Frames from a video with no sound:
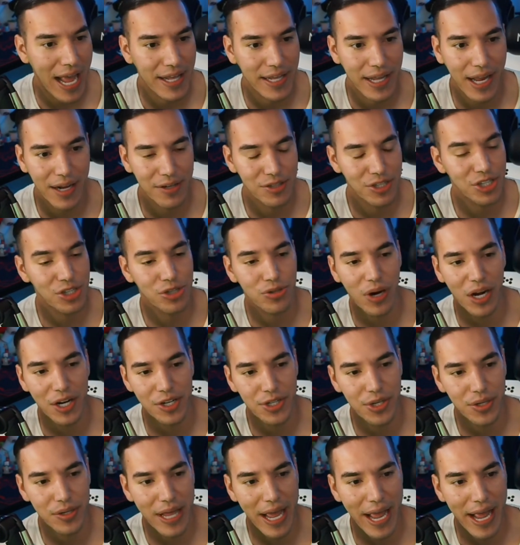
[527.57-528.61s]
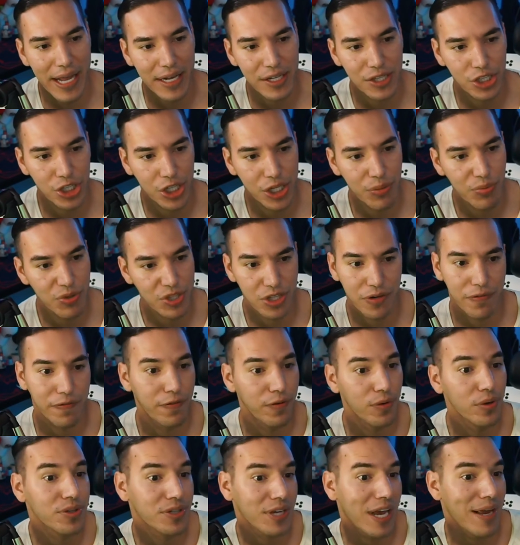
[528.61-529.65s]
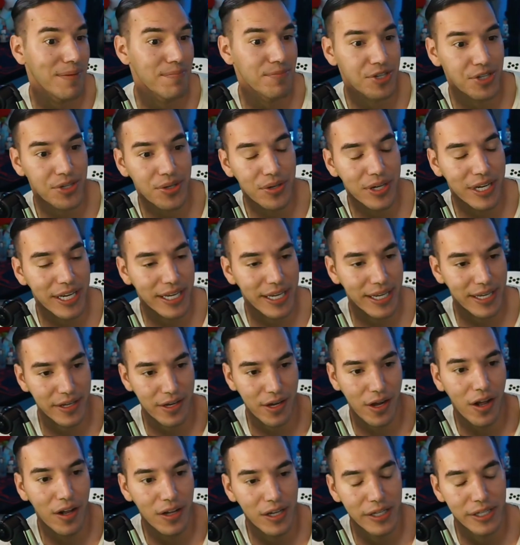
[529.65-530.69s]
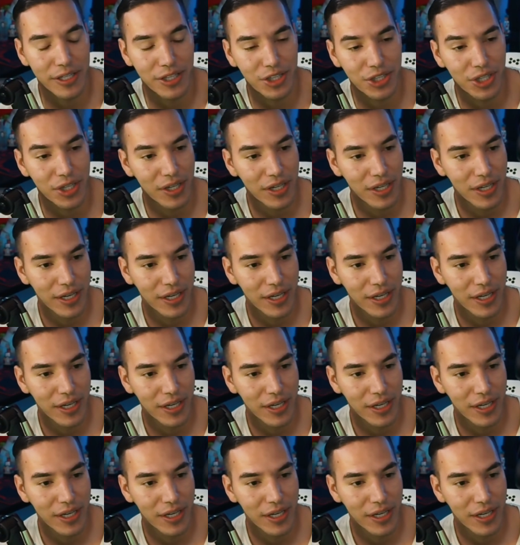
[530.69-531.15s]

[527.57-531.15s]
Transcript: and I was just drawn to that she was a full-time student in college